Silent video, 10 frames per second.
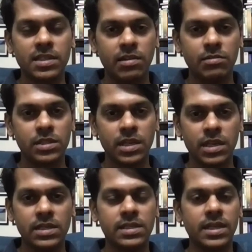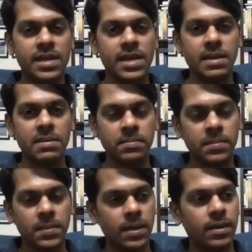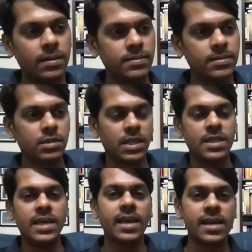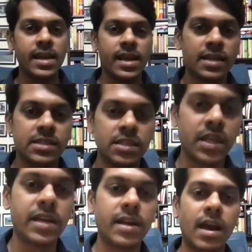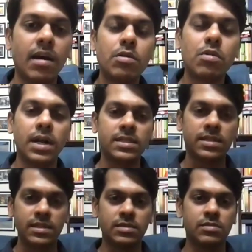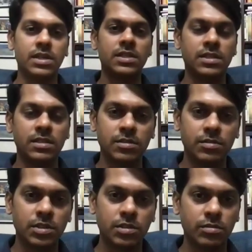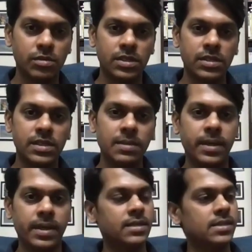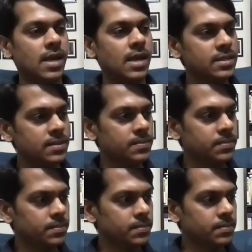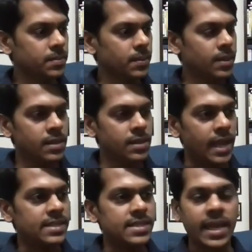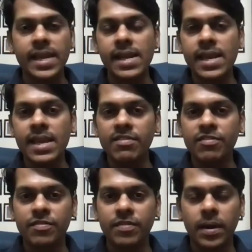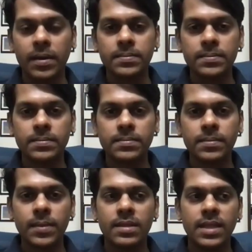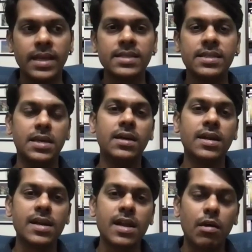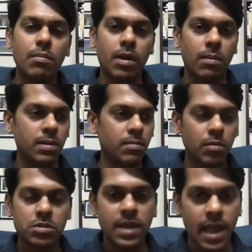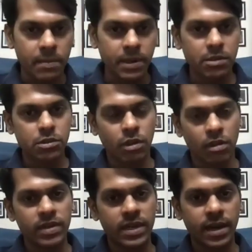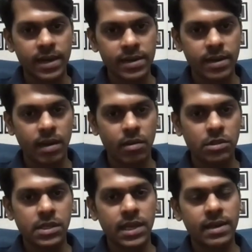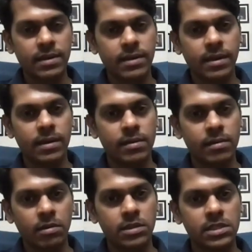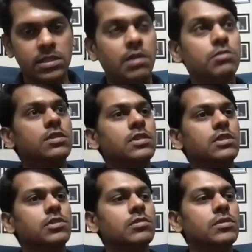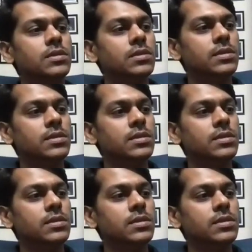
with counselors, their team, so that they can get educated how to answer the questions which student, their parents ask. And secondly, if there is here and now problem, more than happy to solve it, right? Alongside all these counselors. So